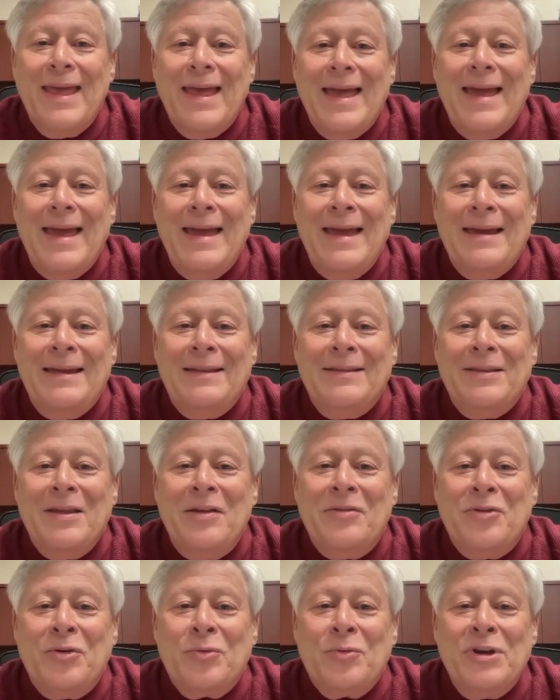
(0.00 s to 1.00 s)
And
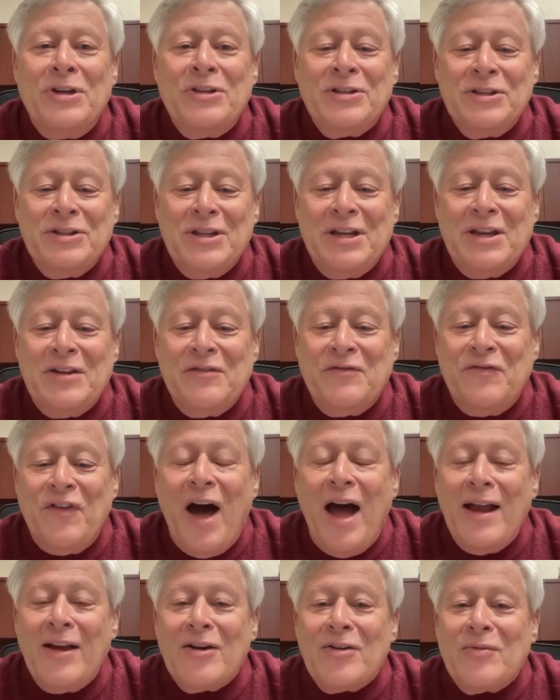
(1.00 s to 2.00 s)
the reason that he
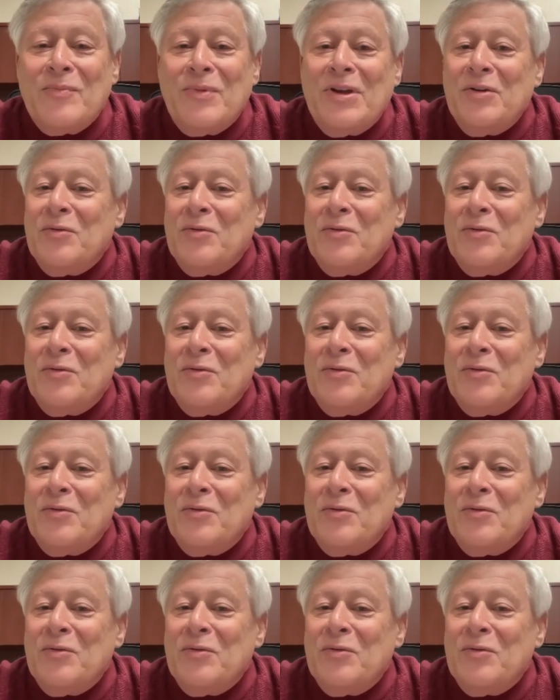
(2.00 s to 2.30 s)
fired me